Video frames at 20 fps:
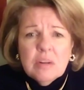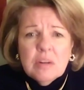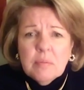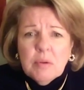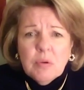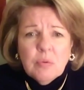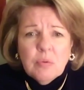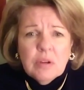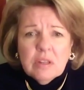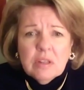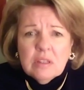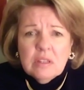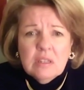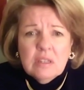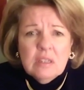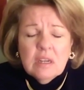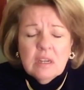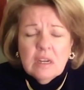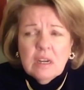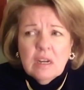to be
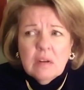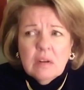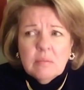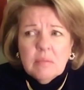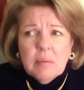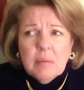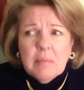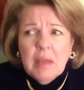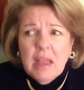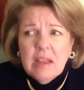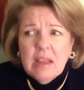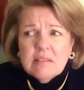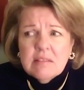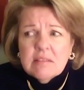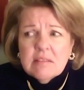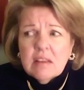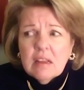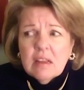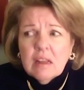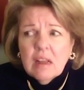really
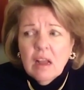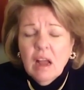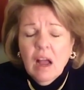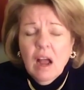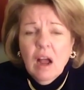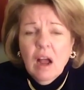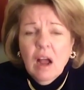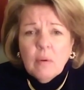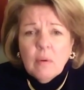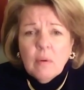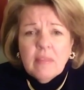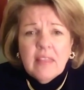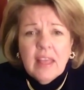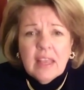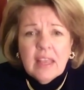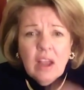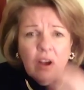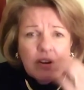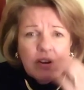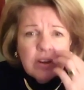amazing when they
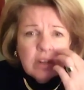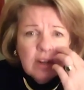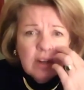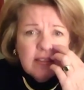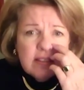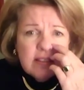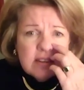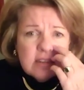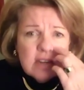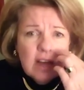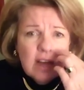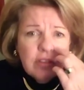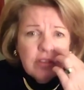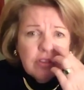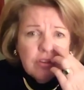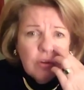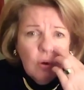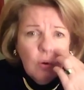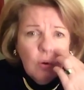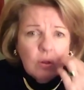calculate the death
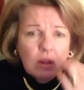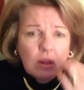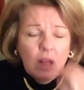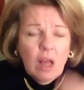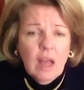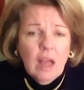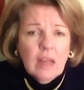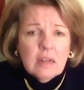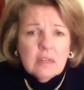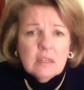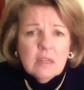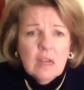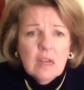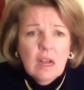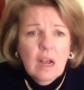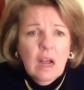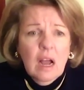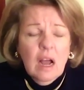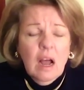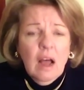toll
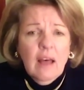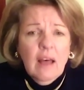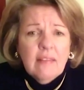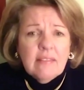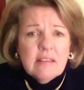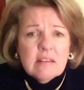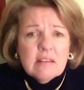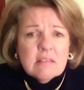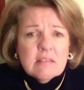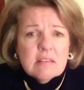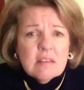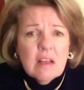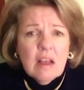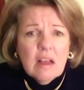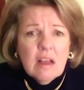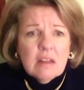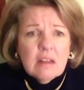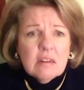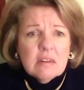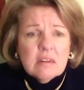on this
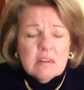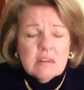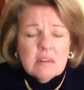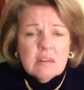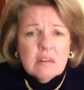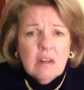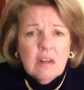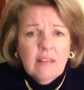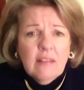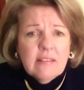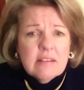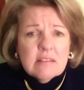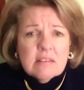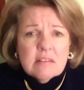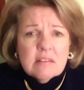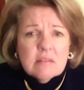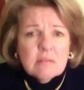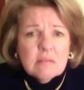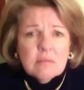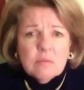
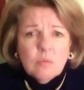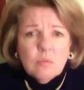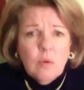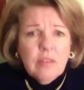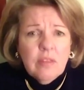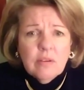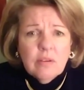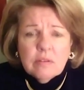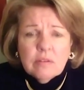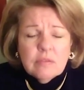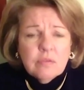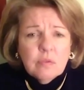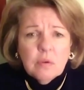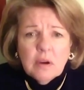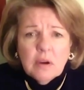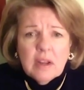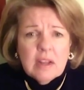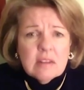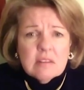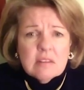weather
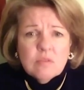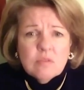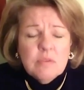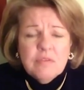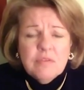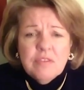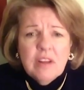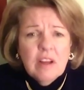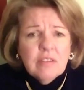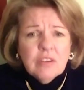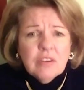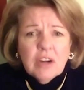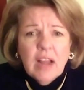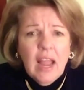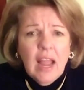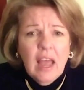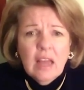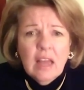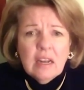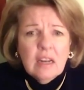forecast, because we've never
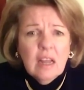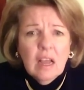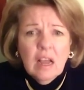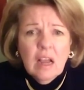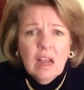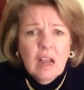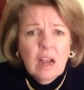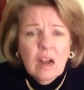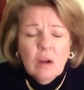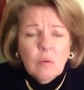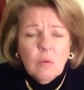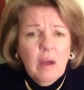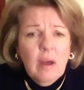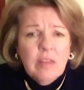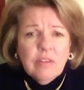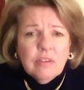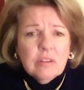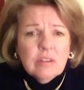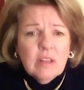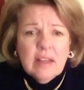had
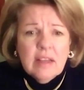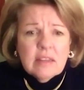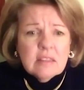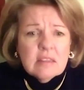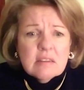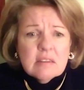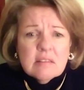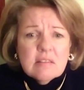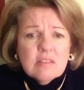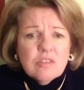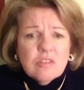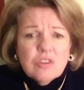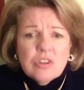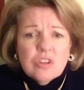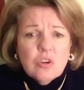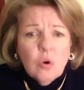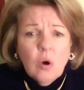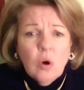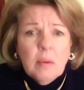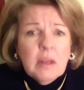weather like this. It's just
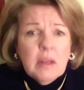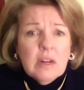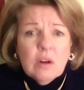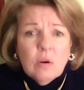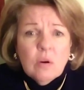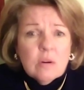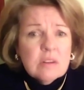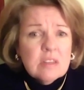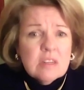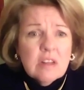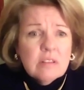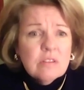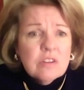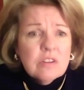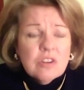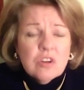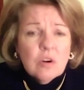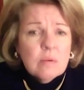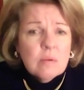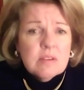horrible. And of course, another
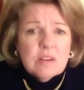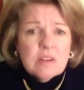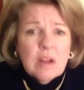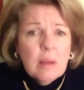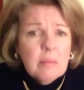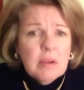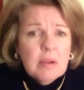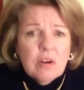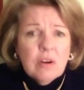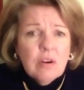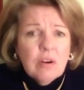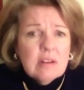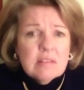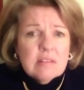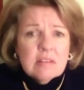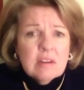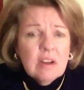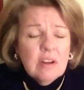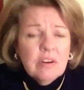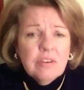storm's coming across
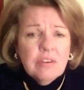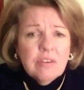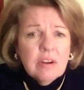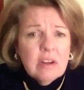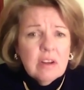the country.